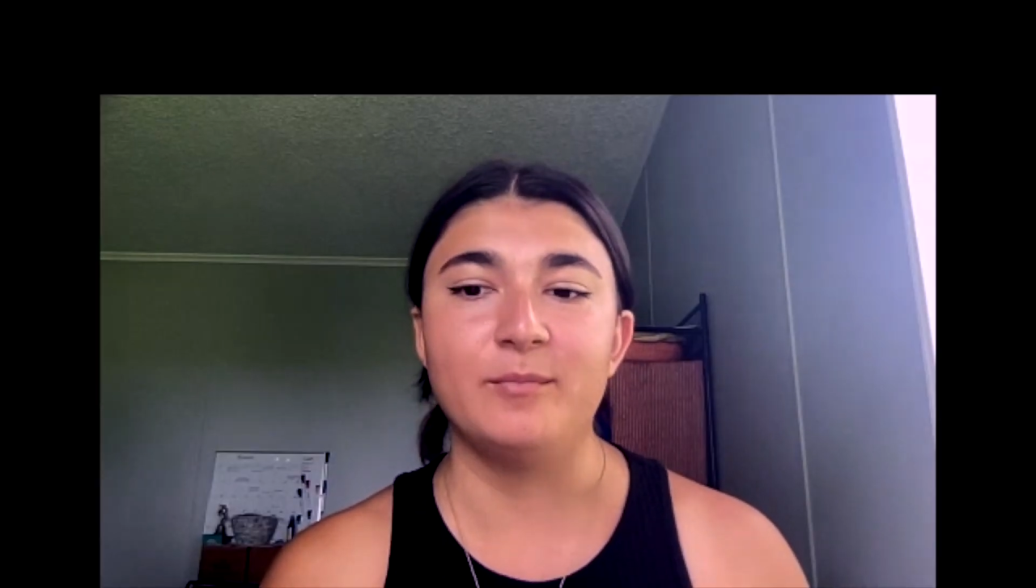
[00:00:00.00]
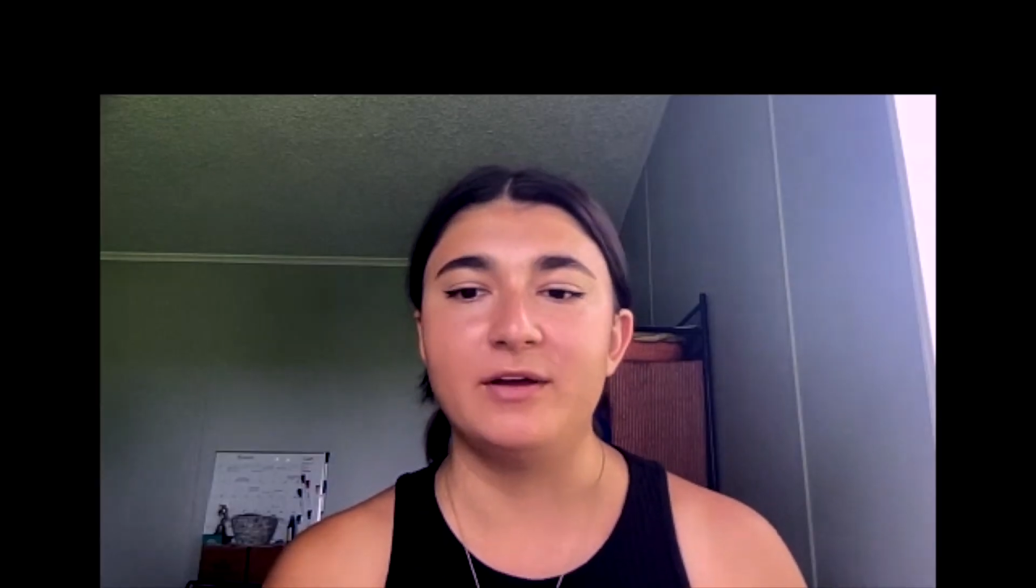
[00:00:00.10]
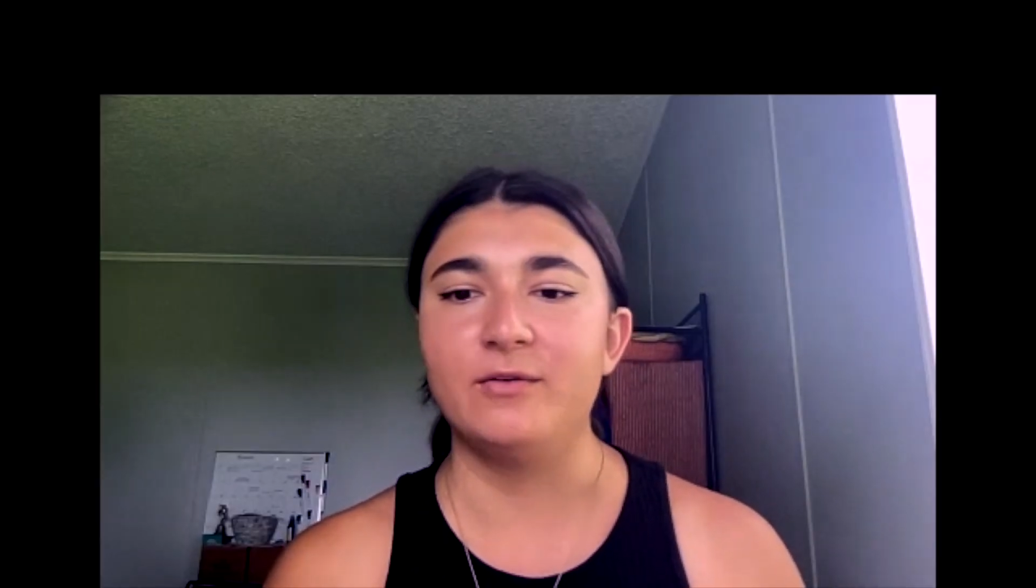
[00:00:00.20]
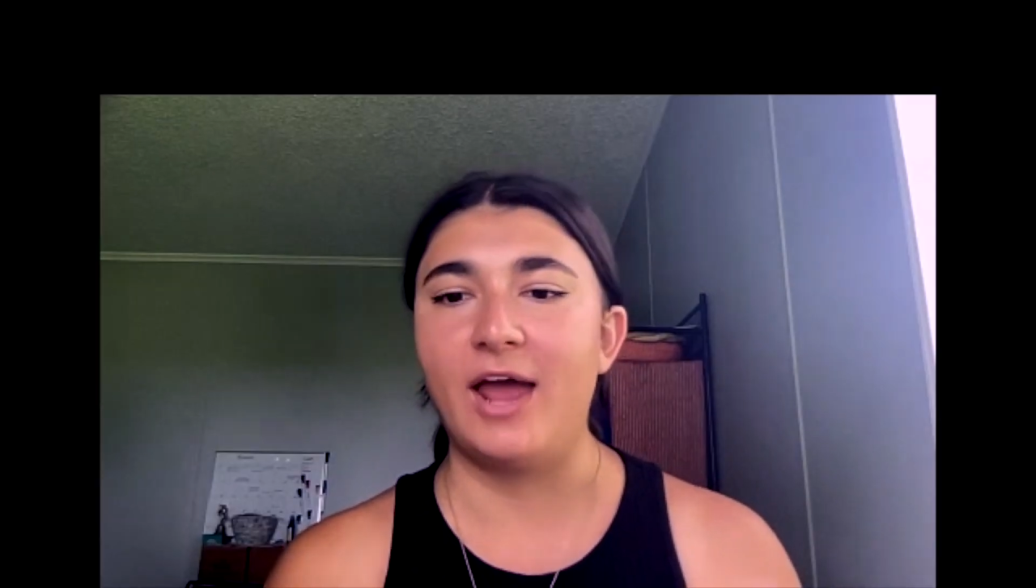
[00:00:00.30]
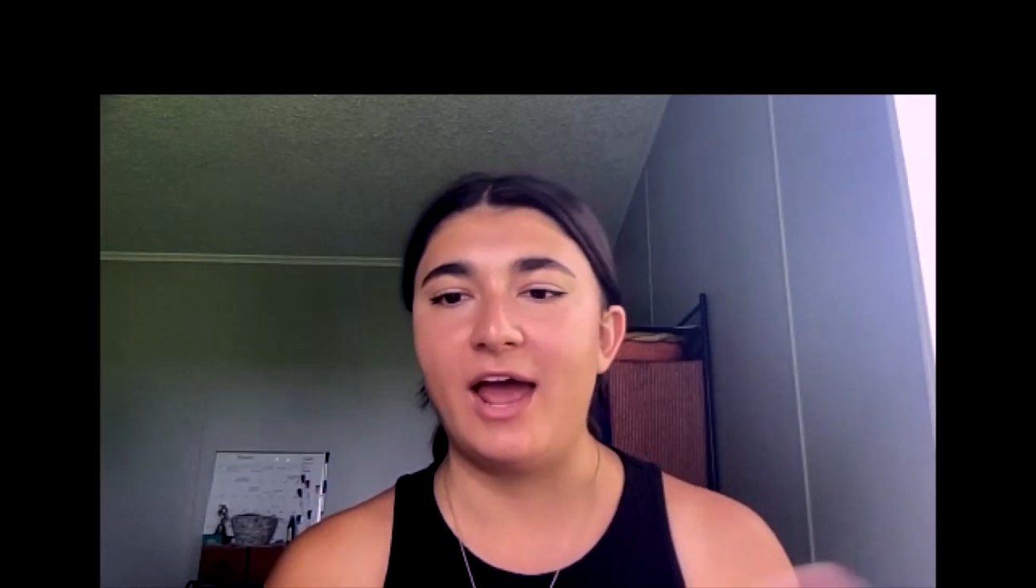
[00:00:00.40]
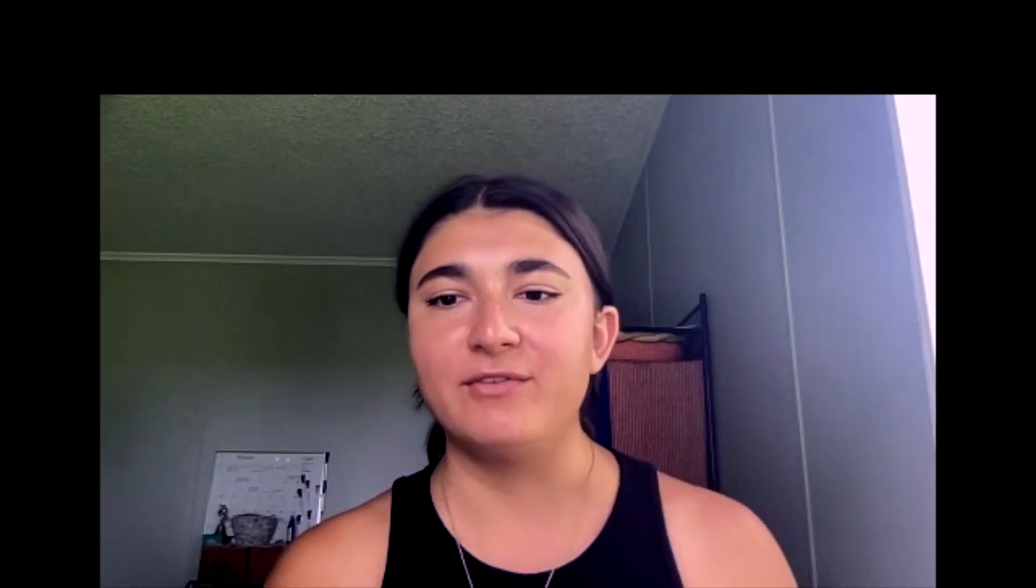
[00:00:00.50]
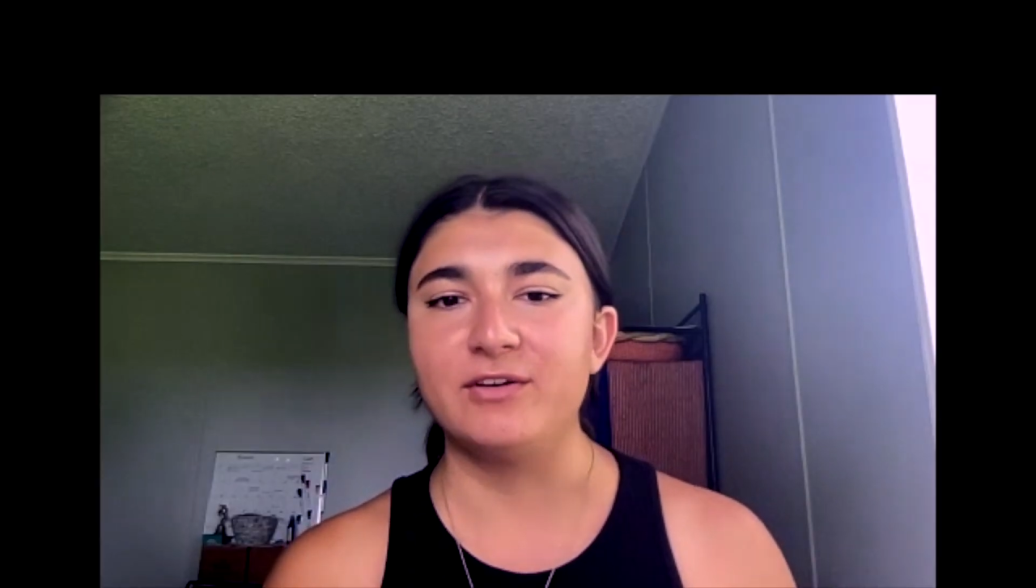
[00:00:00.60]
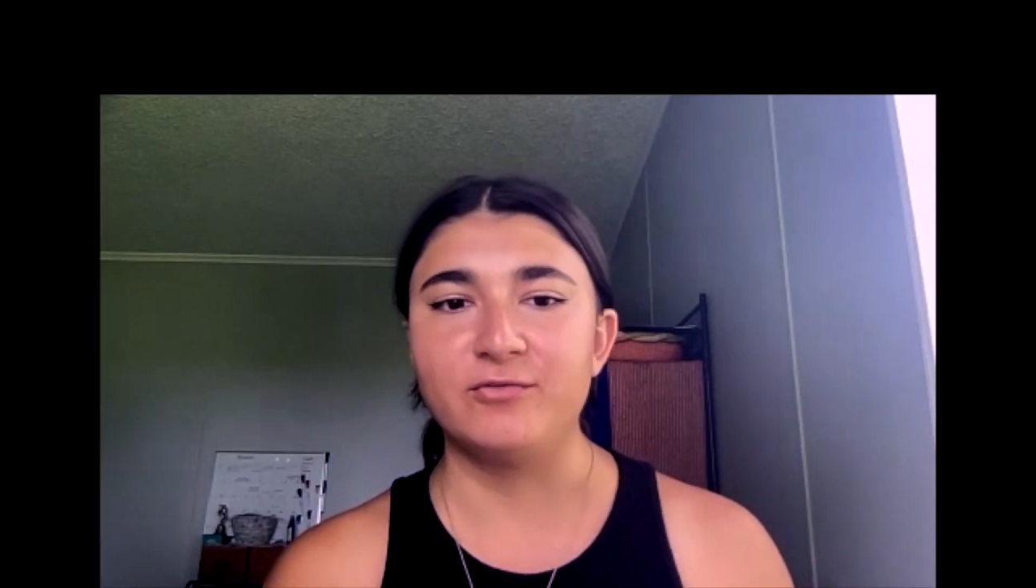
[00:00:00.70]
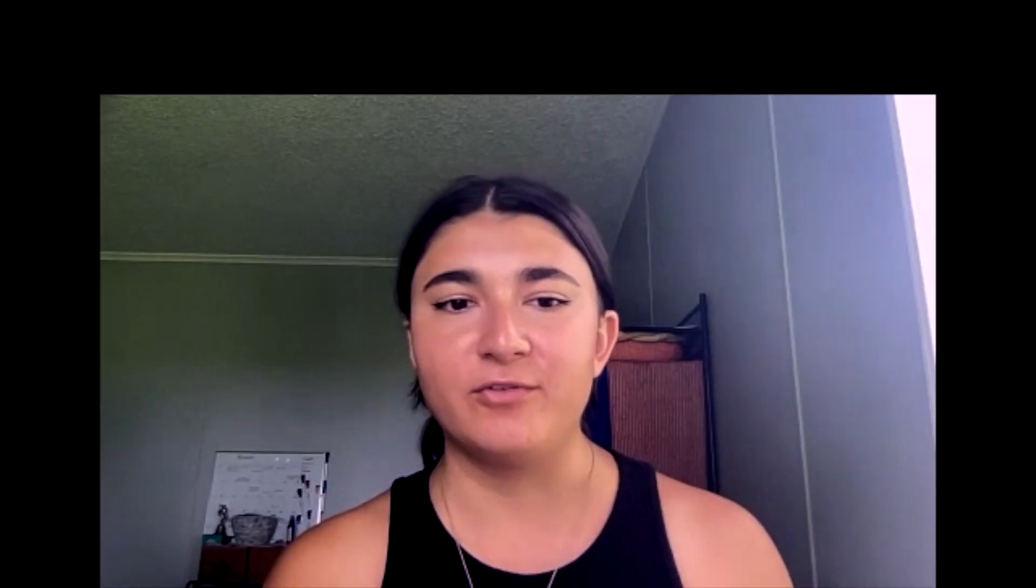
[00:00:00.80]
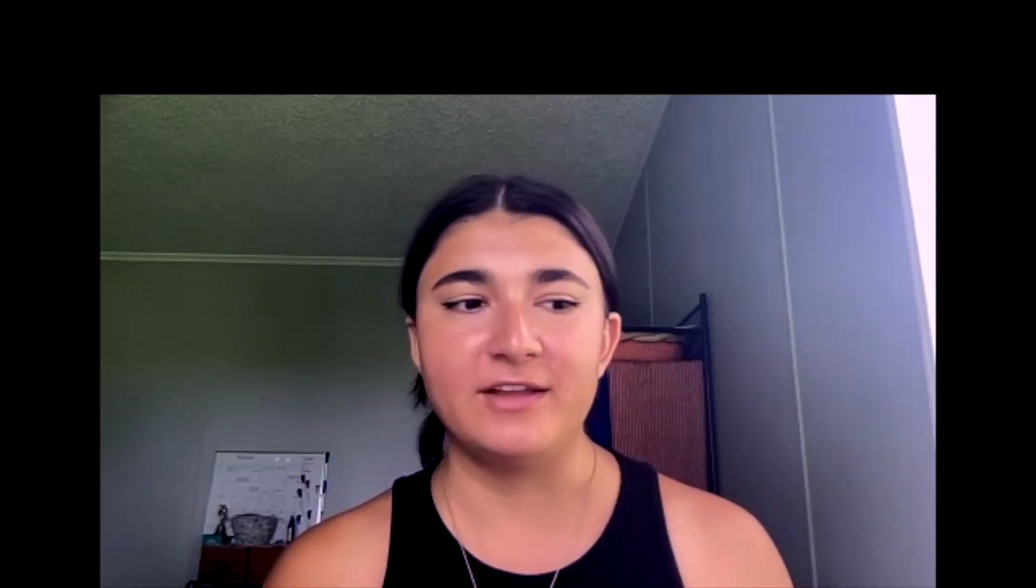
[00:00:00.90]
but
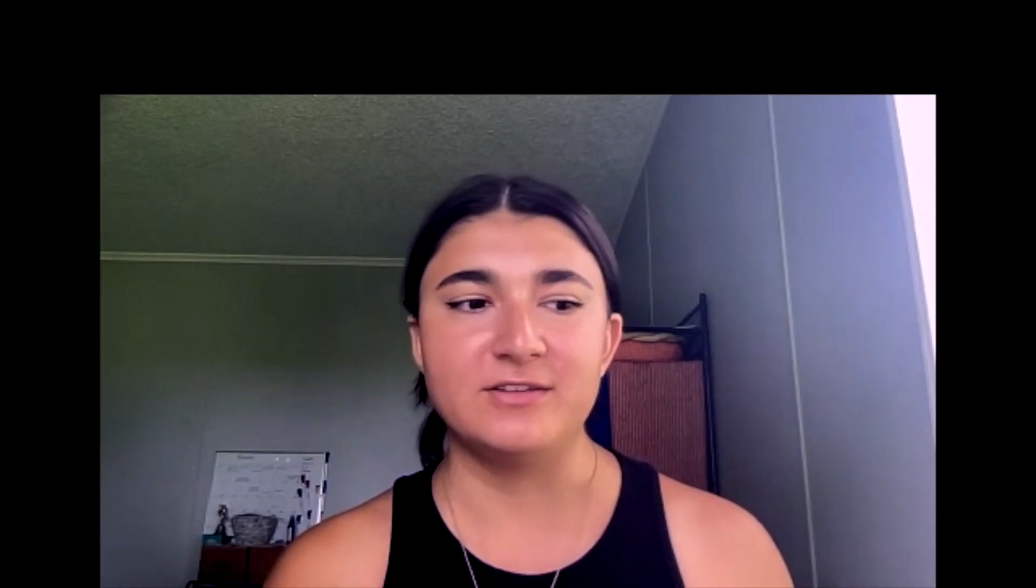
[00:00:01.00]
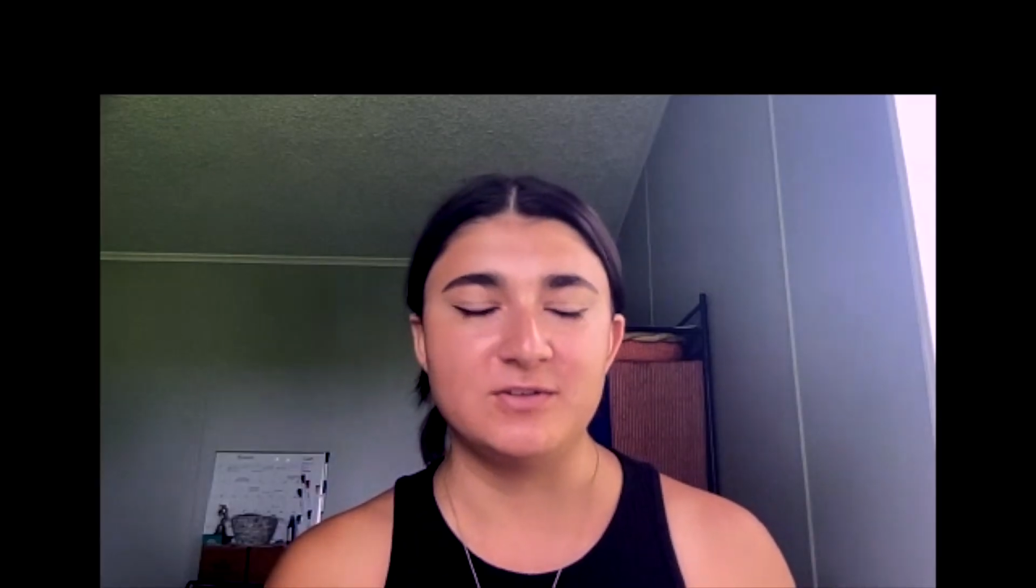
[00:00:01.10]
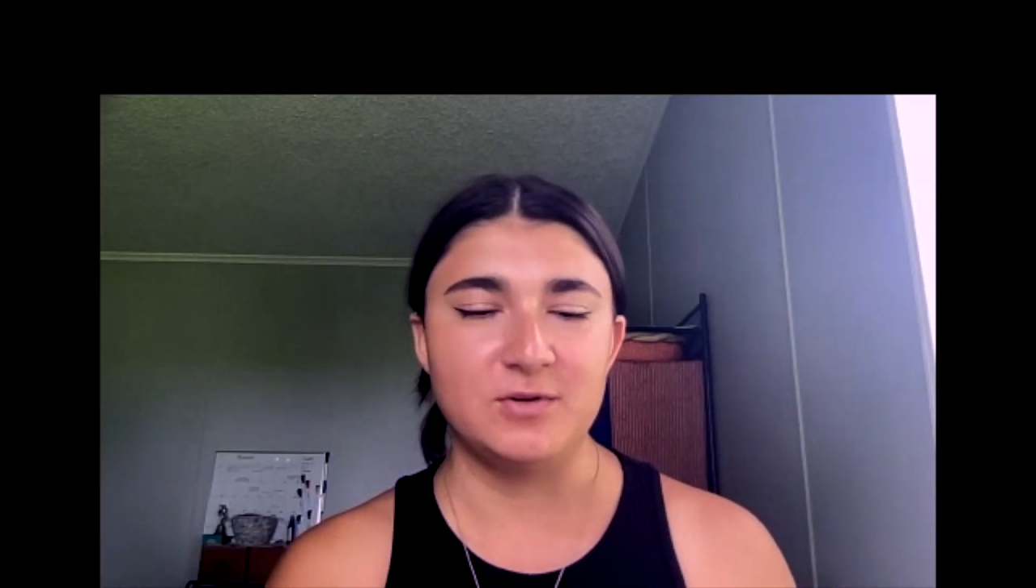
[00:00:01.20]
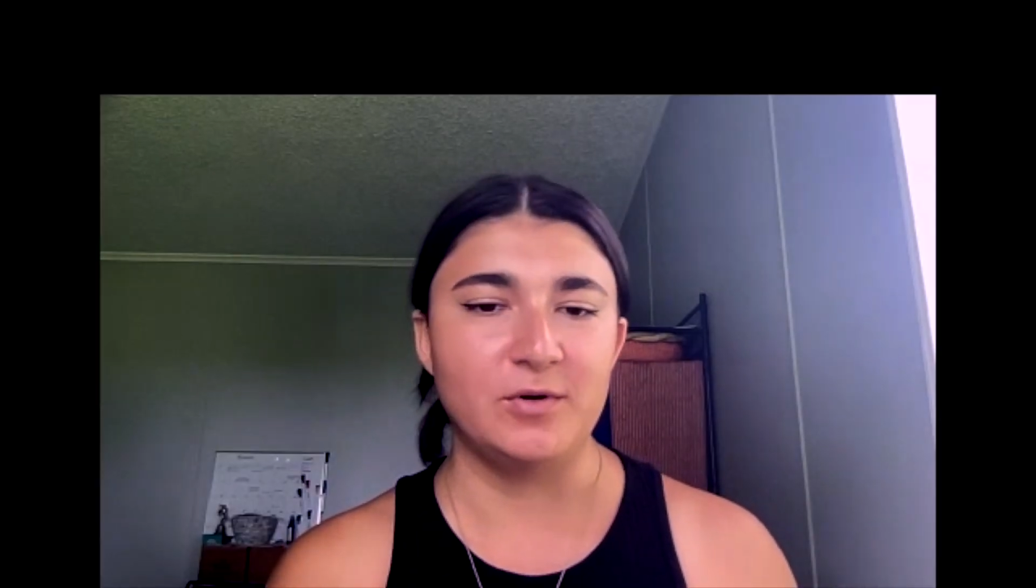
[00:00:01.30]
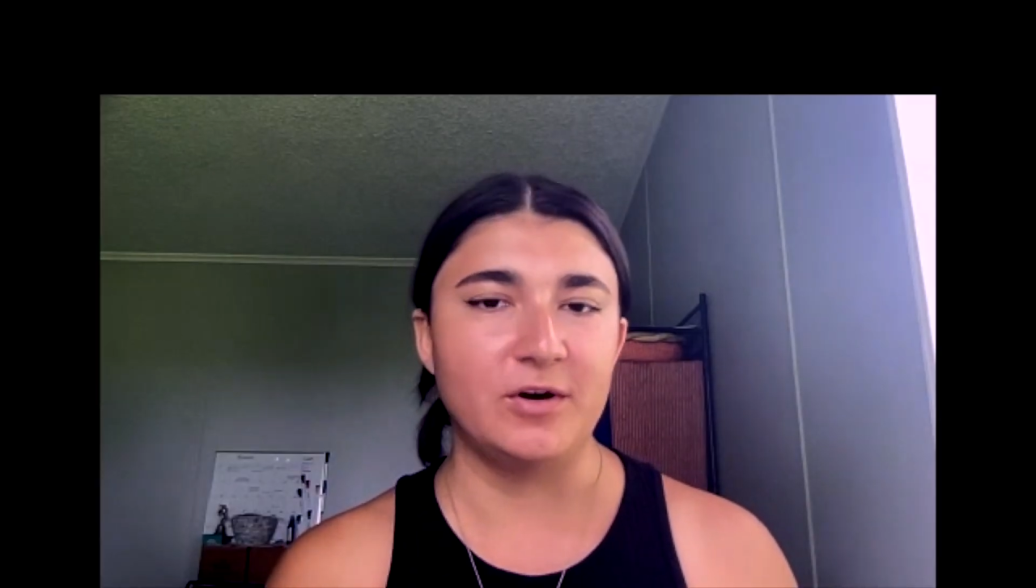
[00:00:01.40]
having friends who are